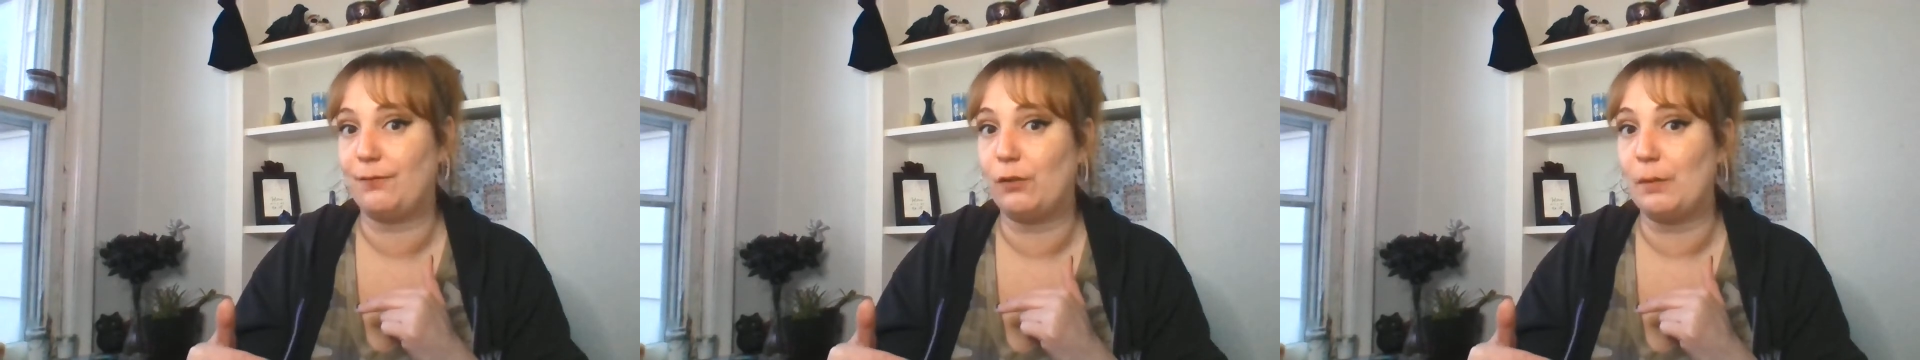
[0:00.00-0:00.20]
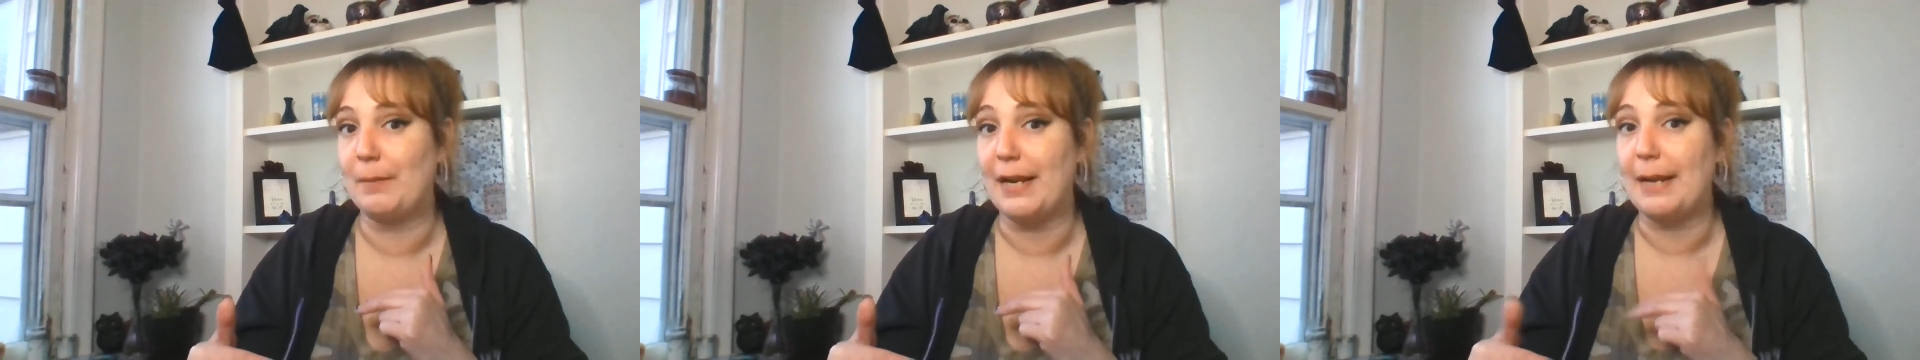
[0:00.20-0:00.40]

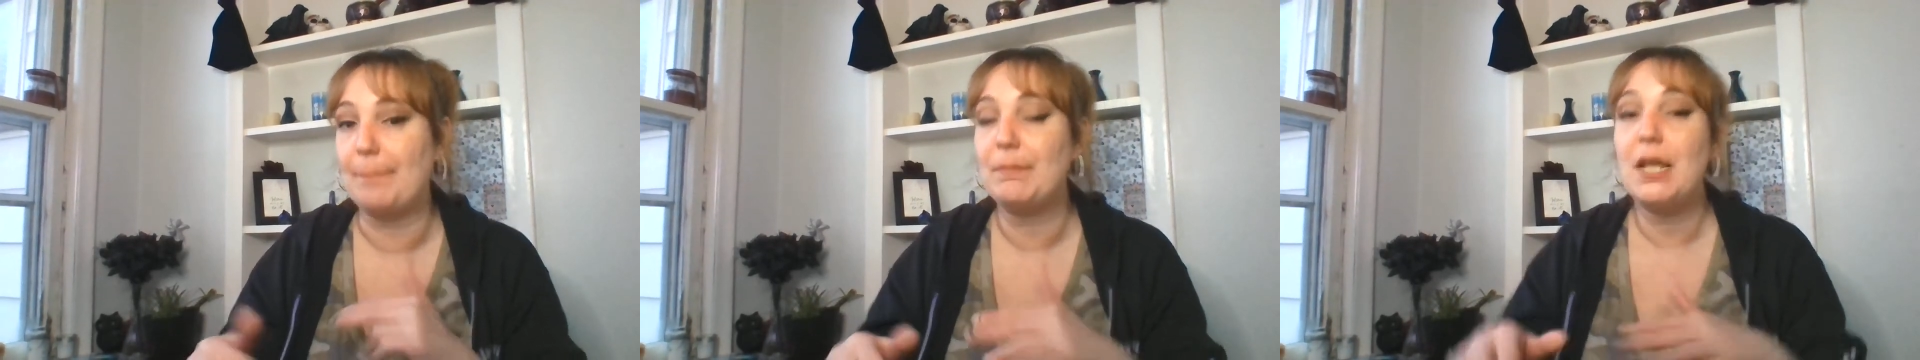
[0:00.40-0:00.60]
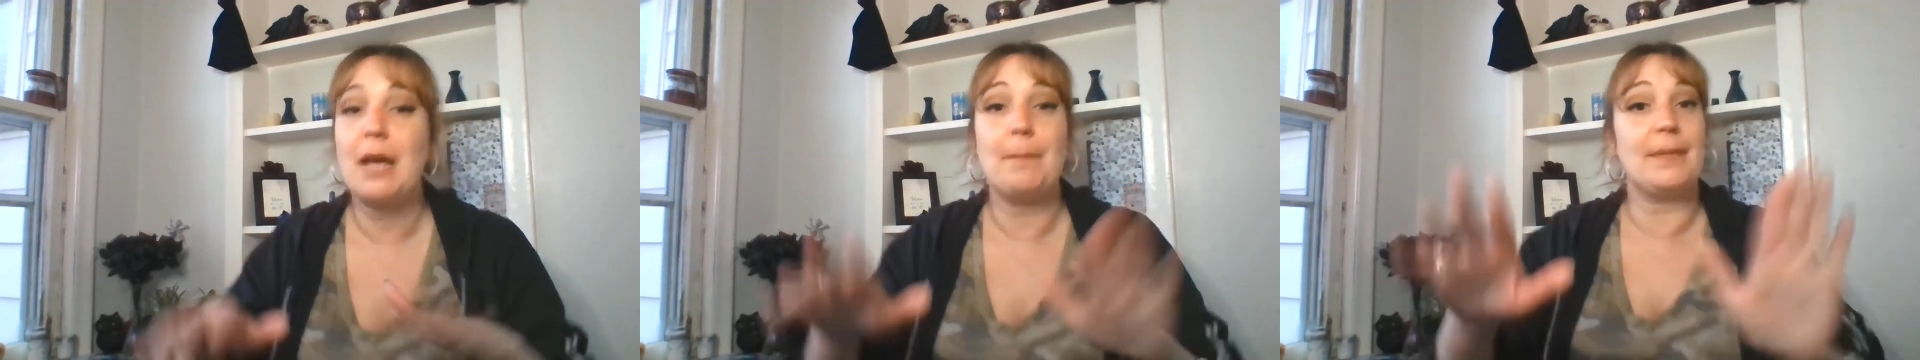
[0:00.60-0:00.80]
for me
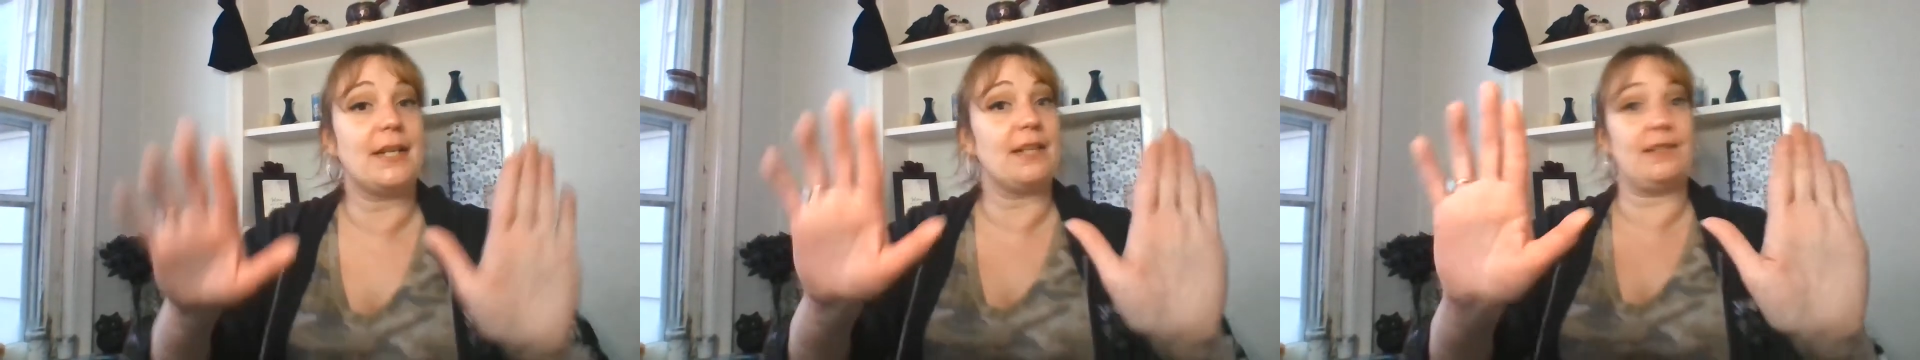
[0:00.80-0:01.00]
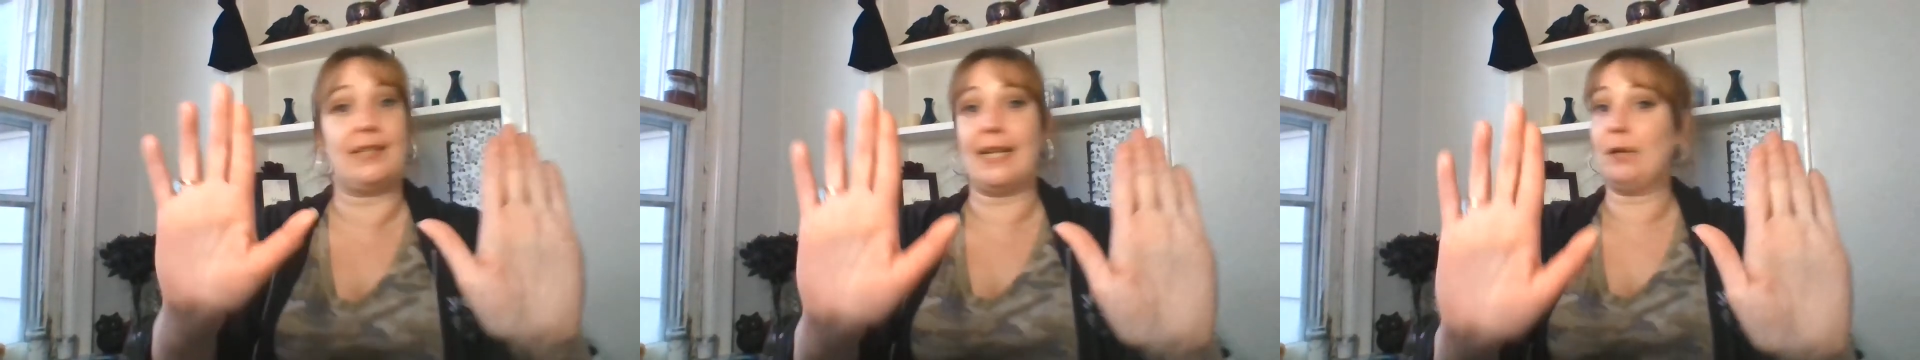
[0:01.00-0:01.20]

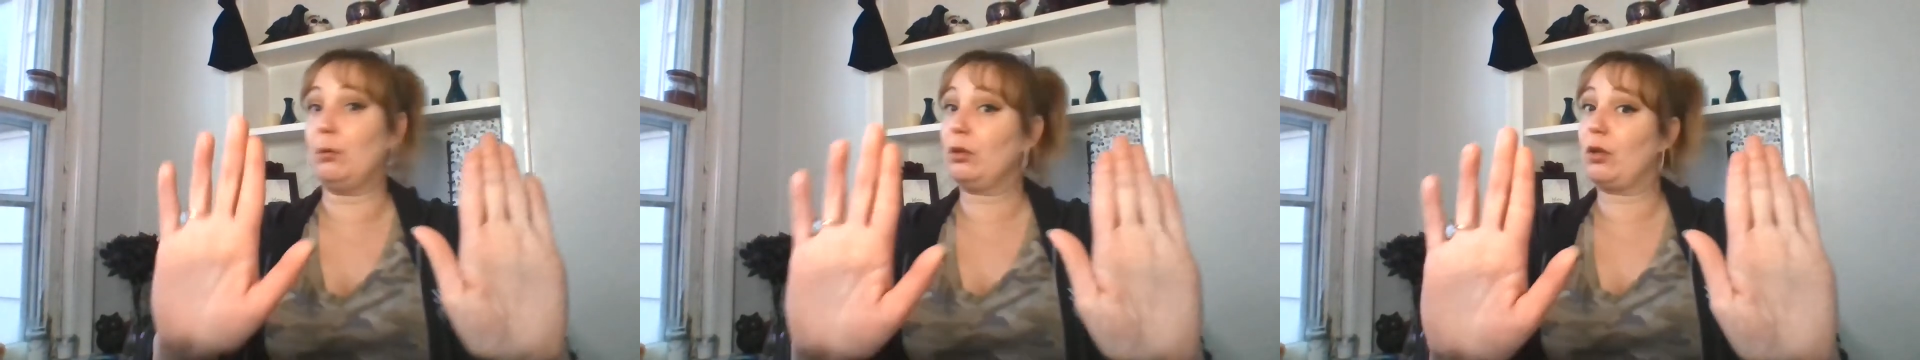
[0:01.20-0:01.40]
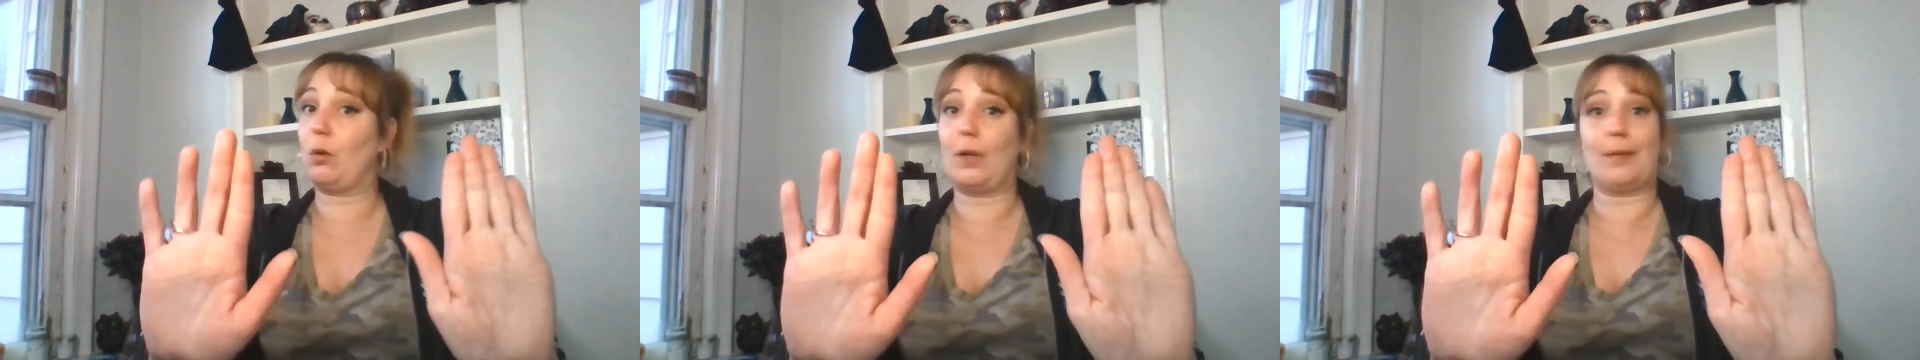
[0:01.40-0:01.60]
because they
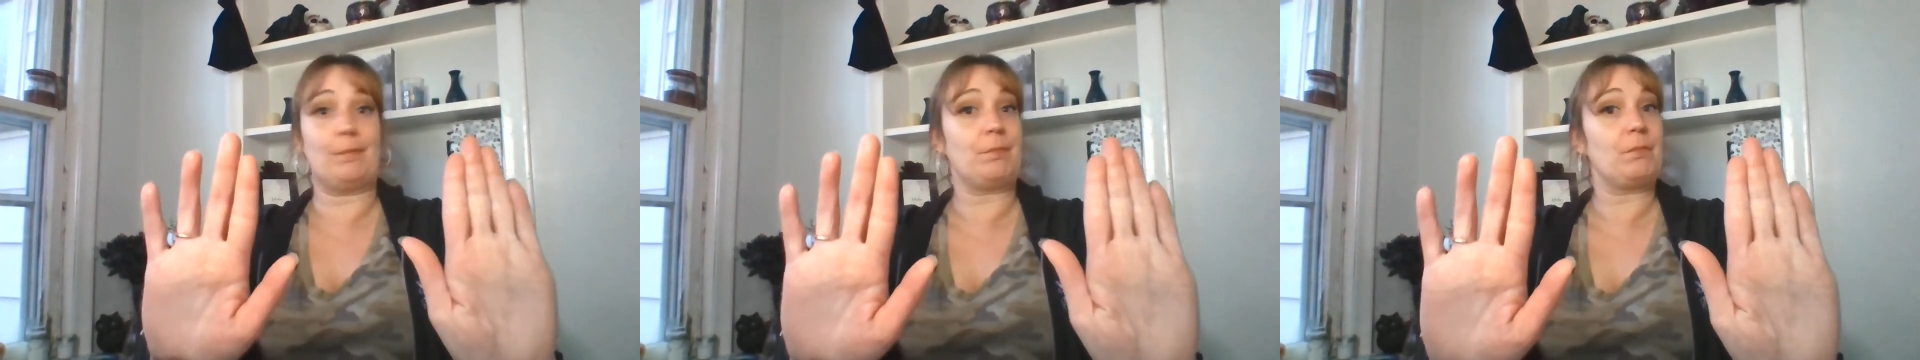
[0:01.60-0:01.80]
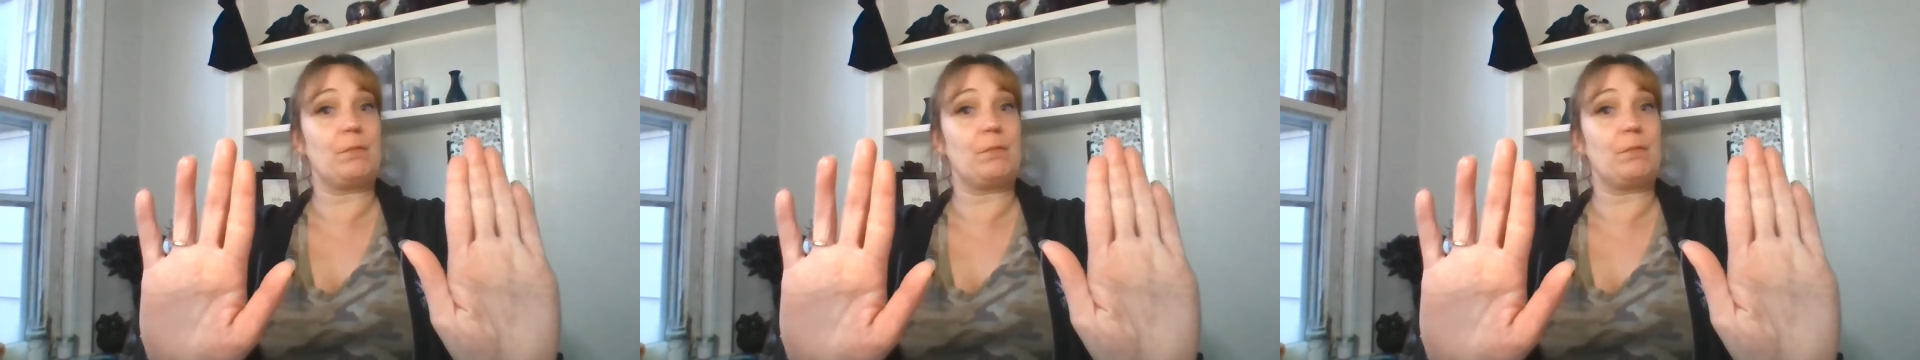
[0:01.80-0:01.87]
were going,